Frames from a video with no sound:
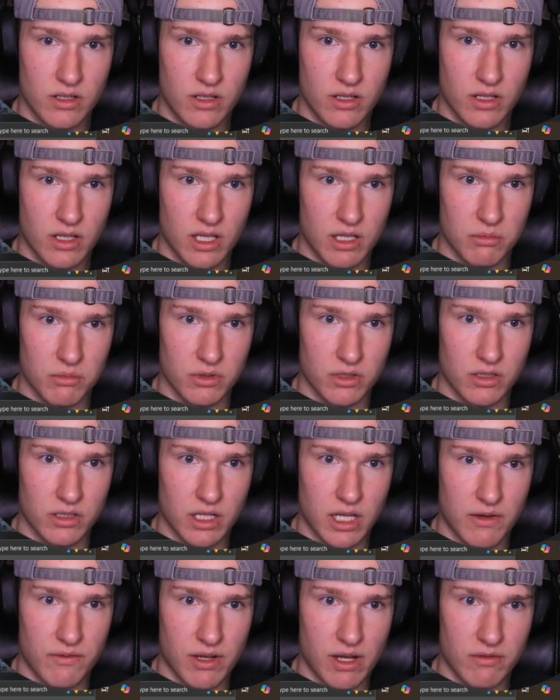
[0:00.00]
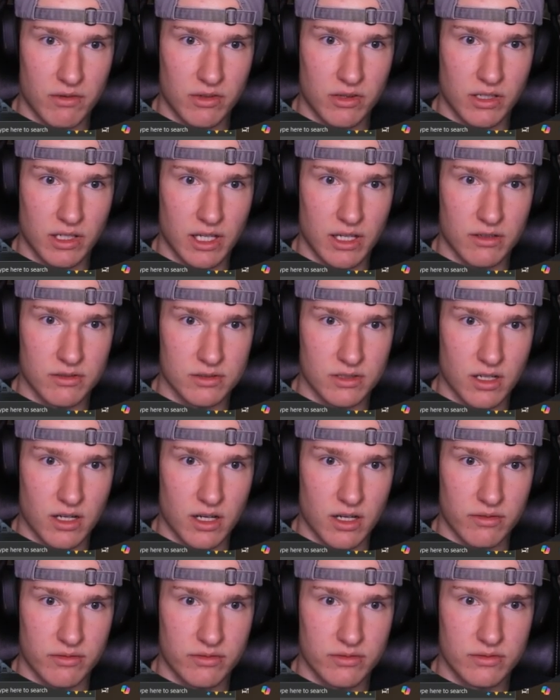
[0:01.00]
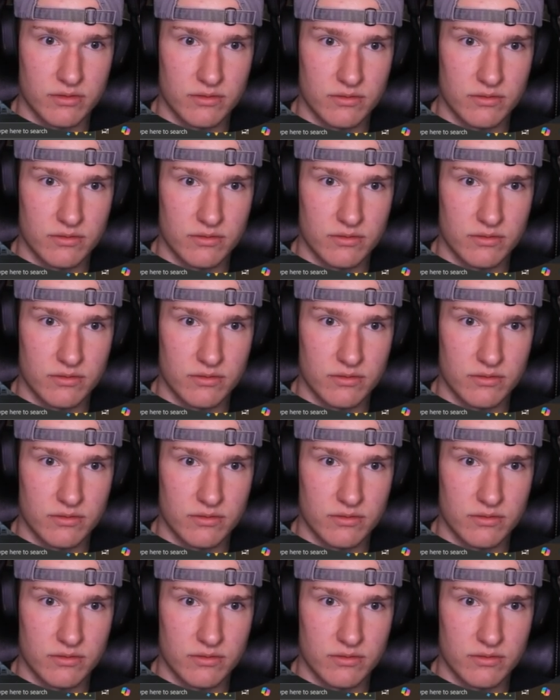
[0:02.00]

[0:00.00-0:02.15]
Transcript: and we're going to have everything else off.